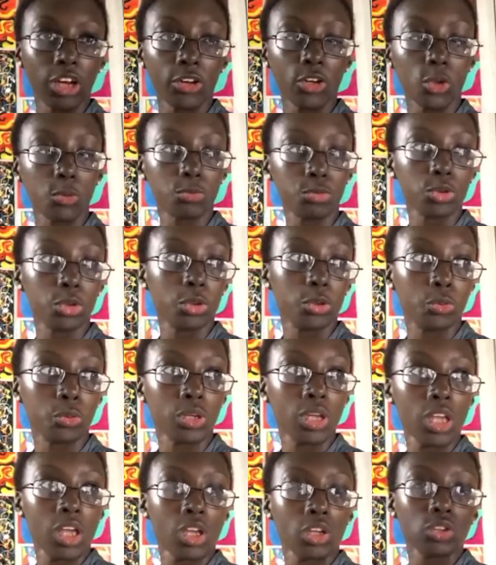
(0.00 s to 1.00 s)
I hope you
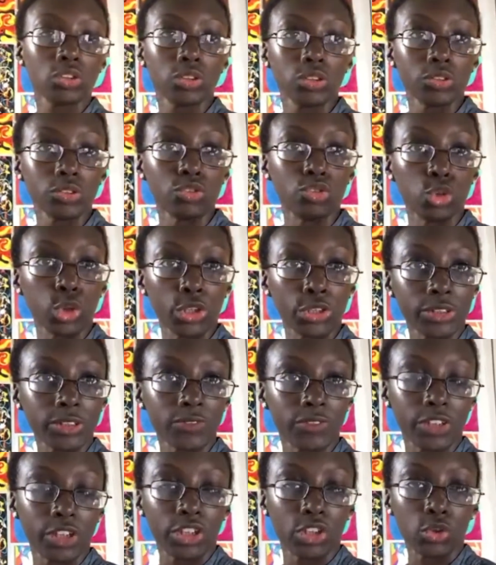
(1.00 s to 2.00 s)
enjoyed this
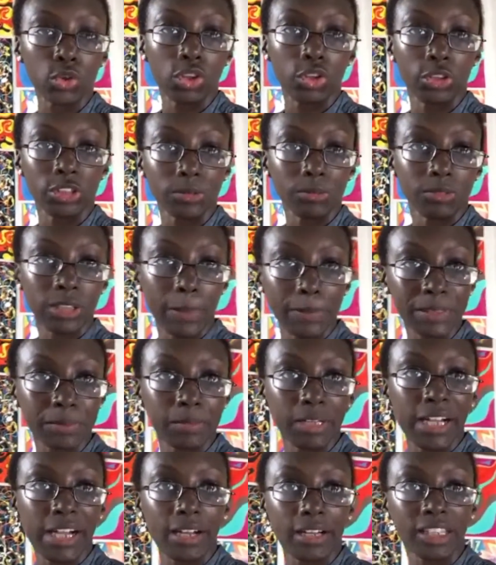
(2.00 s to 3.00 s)
video and learned some tips
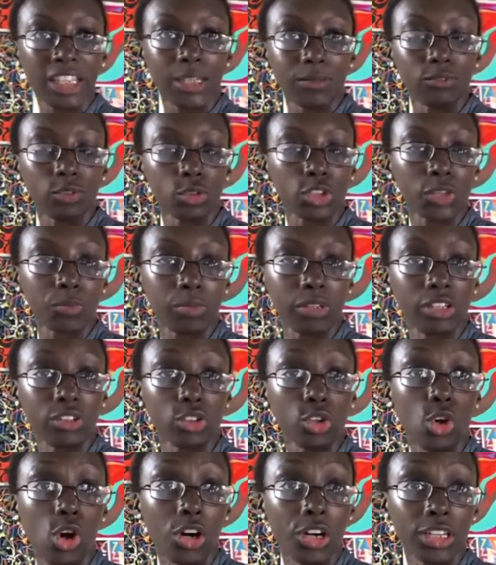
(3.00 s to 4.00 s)
about how to keep your space
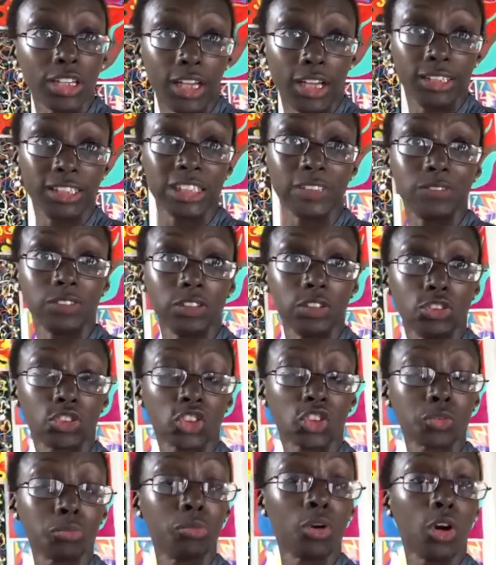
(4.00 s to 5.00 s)
organized if it's a
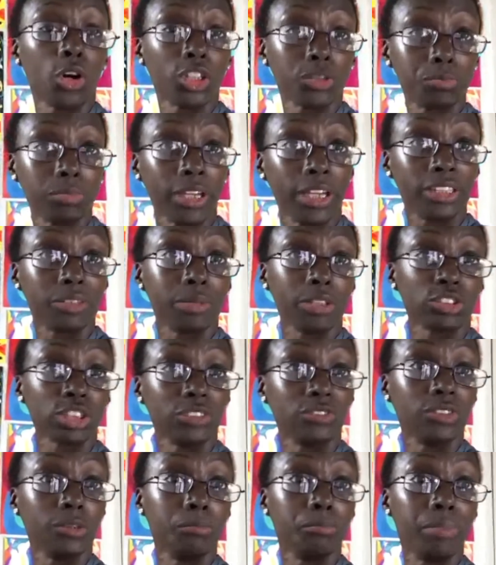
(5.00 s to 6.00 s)
small space, especially
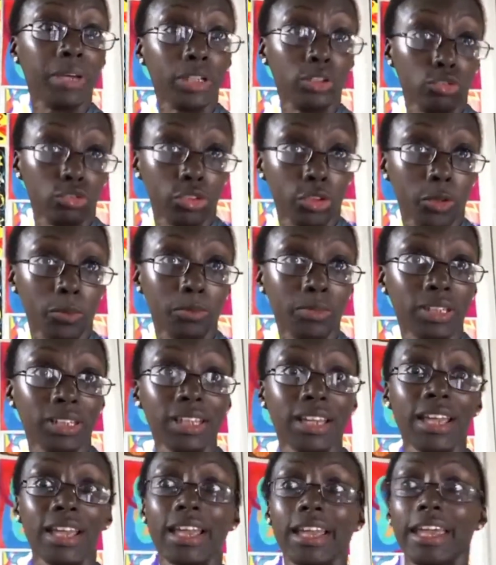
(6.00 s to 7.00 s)
if it's a bedroom. And
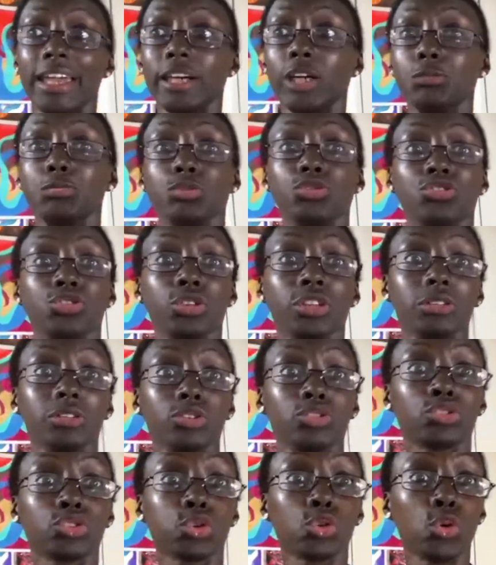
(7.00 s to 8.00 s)
I hope you enjoyed a
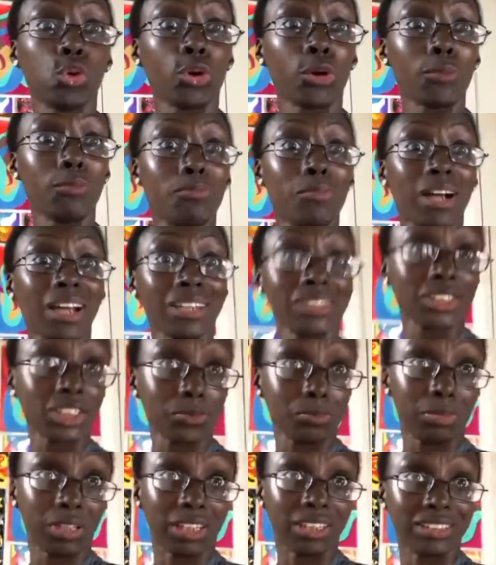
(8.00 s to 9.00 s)
little tour of my
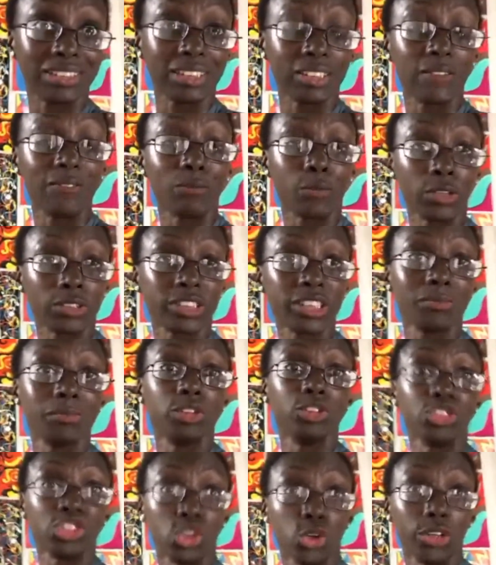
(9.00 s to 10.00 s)
space and the first time
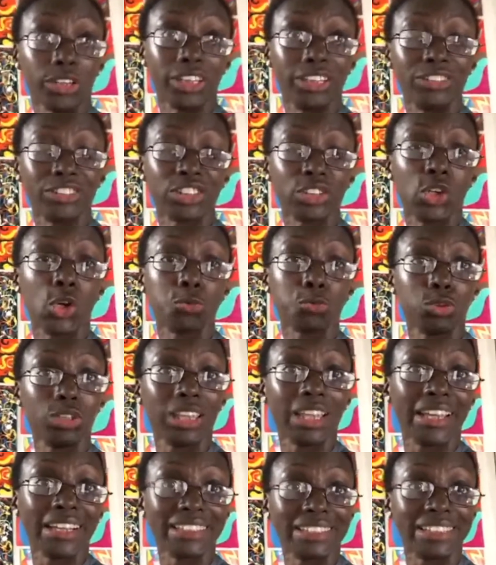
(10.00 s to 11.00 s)
you're showing it. So I hope you
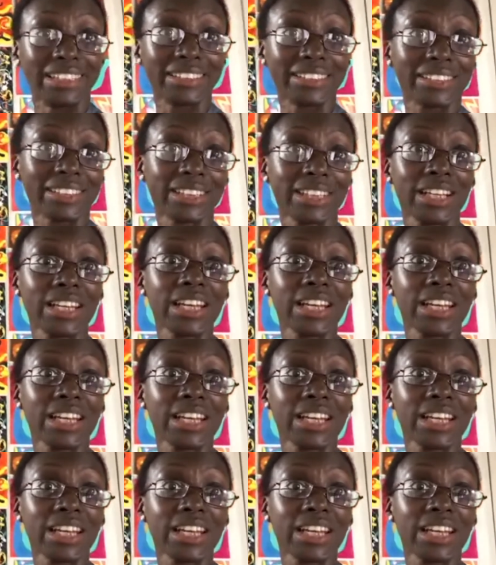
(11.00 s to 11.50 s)
liked it.